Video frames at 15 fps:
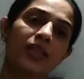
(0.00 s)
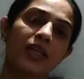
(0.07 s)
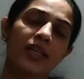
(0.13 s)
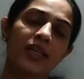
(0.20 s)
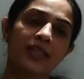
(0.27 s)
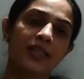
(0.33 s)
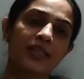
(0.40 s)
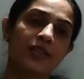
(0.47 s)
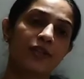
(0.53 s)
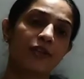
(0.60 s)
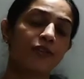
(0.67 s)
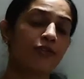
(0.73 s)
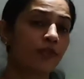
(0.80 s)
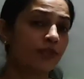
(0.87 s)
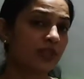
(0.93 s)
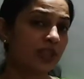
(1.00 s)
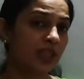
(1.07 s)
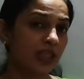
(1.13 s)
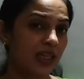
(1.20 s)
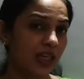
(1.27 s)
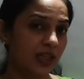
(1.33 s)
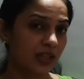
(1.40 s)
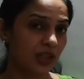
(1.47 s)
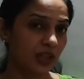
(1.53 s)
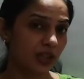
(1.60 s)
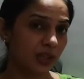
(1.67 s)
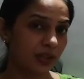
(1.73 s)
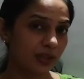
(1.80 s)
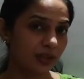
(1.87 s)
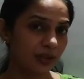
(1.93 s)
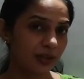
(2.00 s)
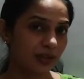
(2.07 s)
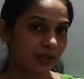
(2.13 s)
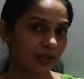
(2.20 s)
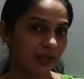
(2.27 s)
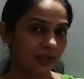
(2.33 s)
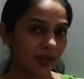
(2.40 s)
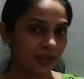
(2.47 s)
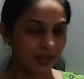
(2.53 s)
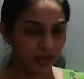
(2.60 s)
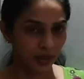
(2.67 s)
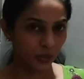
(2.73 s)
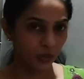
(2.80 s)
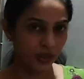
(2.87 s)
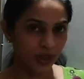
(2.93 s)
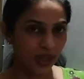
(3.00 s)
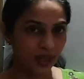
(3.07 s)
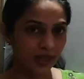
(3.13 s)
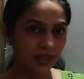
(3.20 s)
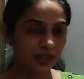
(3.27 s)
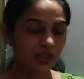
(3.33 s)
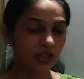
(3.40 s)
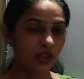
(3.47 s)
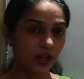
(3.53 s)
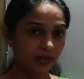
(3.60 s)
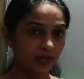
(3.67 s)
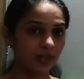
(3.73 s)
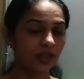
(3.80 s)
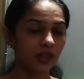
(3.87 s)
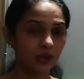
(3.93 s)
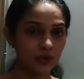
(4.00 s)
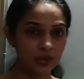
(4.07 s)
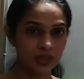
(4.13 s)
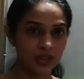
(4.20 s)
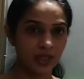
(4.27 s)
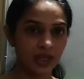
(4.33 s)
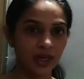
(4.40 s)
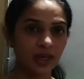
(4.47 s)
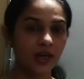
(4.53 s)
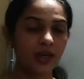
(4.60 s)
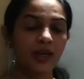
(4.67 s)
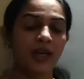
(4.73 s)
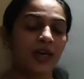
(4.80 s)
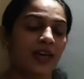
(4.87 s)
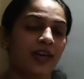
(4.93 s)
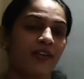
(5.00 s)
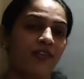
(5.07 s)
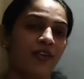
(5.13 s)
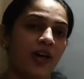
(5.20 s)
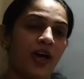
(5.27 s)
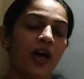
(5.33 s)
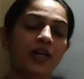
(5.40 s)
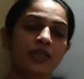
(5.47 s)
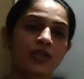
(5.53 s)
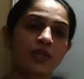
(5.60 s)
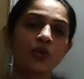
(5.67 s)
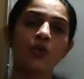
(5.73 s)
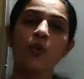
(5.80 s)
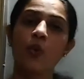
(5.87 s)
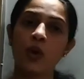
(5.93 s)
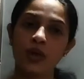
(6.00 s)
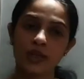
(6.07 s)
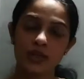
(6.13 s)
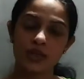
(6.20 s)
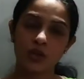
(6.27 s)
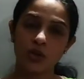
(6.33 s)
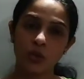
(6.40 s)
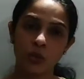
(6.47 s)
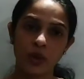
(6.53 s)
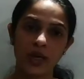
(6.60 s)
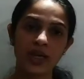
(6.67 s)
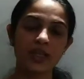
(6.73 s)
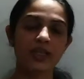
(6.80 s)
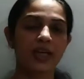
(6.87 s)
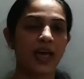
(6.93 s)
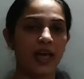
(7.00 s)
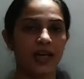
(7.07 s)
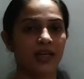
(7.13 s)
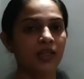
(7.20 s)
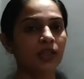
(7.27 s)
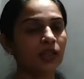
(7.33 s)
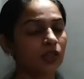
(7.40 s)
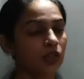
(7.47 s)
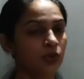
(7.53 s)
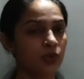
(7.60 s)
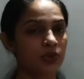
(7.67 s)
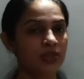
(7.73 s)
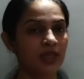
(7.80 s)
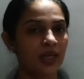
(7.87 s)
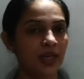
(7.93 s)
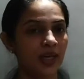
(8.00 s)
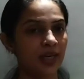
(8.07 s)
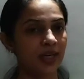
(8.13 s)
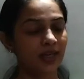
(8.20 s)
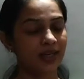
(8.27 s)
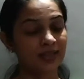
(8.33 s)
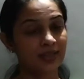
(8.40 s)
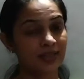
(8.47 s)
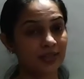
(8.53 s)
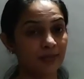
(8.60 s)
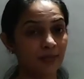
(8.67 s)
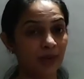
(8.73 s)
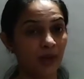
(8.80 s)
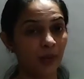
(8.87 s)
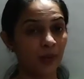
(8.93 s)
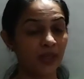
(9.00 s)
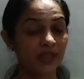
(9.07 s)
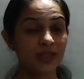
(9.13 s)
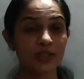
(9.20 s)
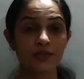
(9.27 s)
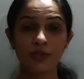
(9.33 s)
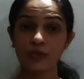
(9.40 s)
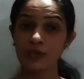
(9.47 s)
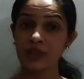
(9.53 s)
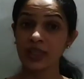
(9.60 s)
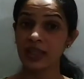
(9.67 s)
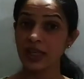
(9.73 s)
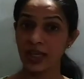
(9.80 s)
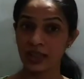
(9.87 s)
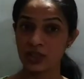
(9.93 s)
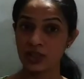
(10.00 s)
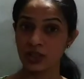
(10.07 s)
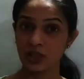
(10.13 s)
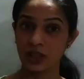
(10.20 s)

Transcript: is 50 kg, okay, generally you say, if I ask you what is your weight and you say my weight is 50 kg,